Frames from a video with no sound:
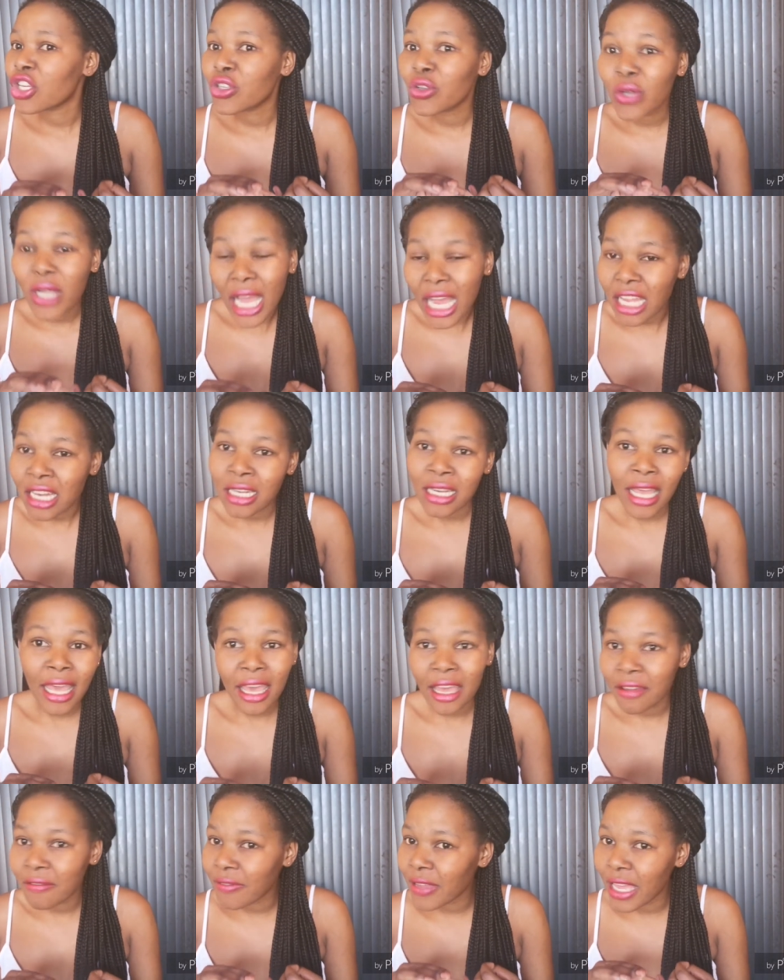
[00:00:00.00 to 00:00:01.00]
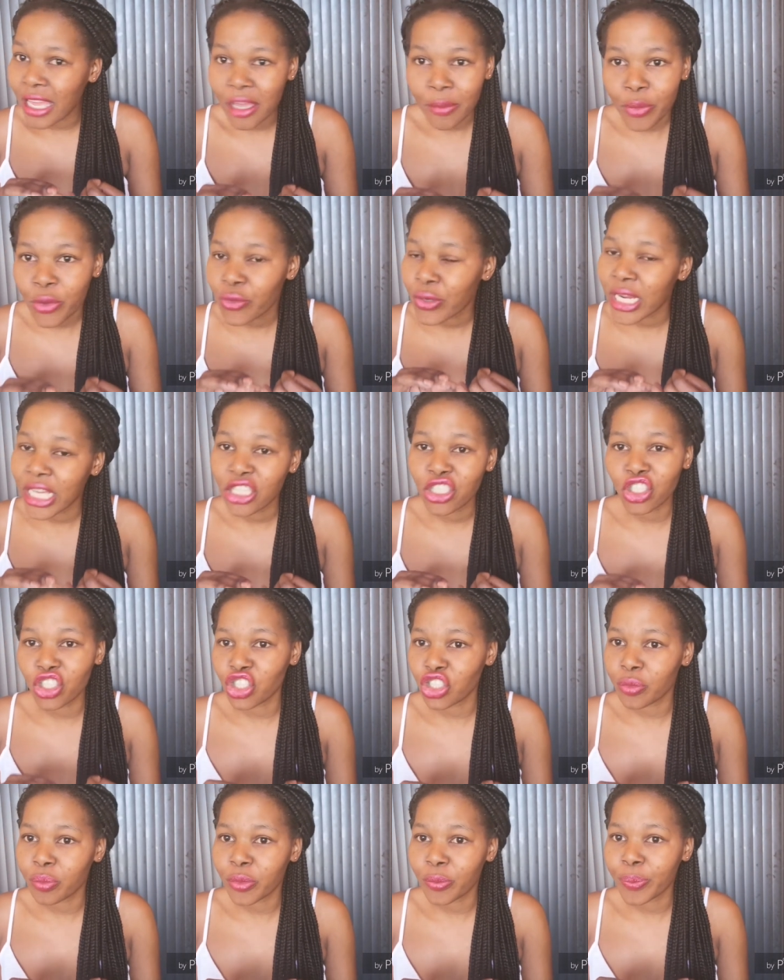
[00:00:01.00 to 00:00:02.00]
you can't have a happy
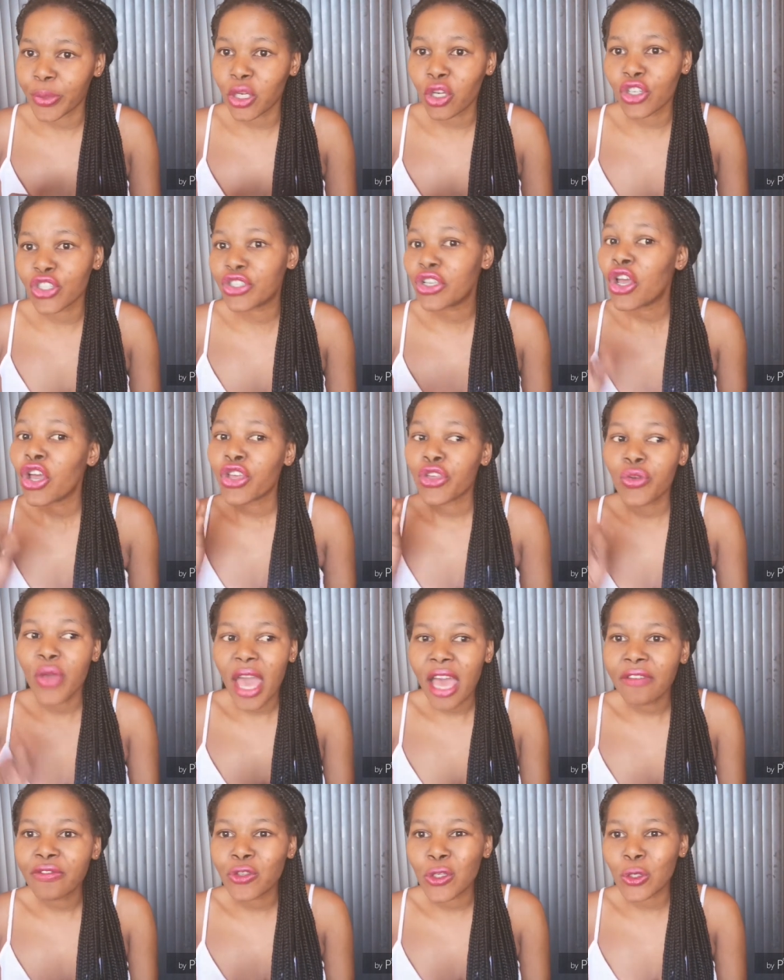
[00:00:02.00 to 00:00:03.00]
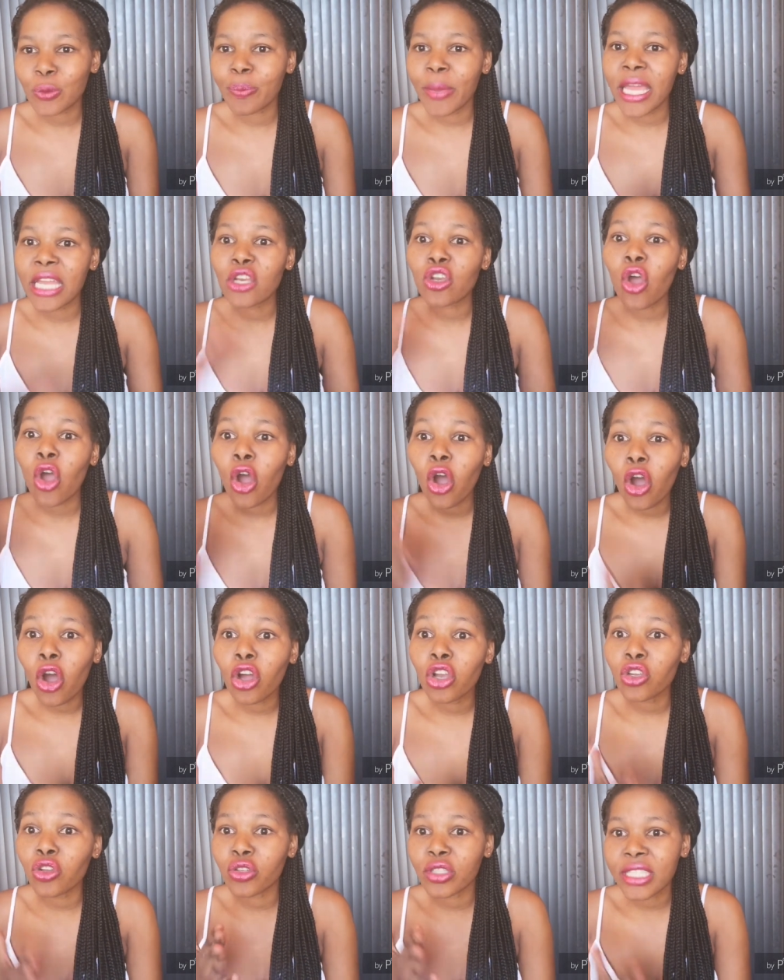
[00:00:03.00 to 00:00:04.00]
relationship because you have to spend
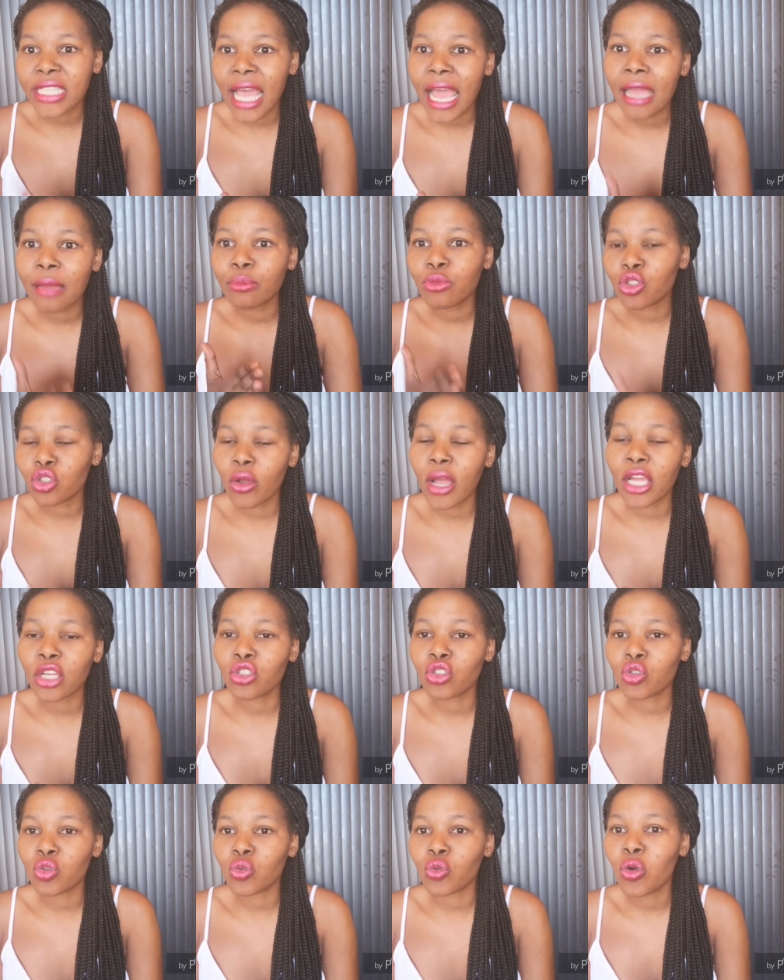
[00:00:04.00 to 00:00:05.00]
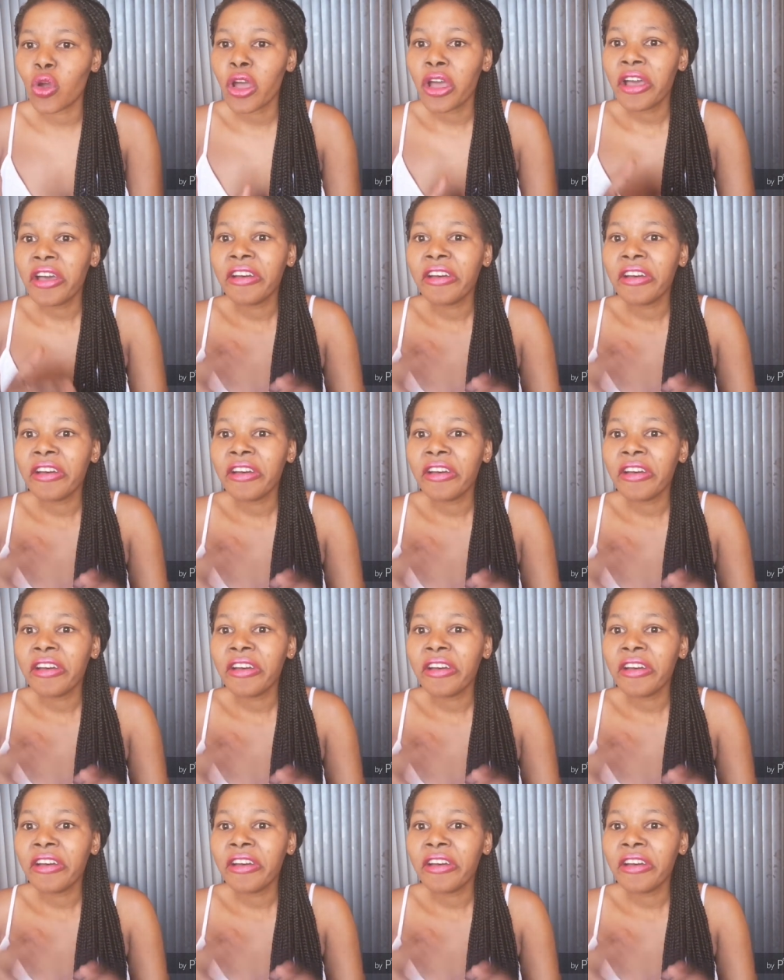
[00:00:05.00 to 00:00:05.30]
all your time trying to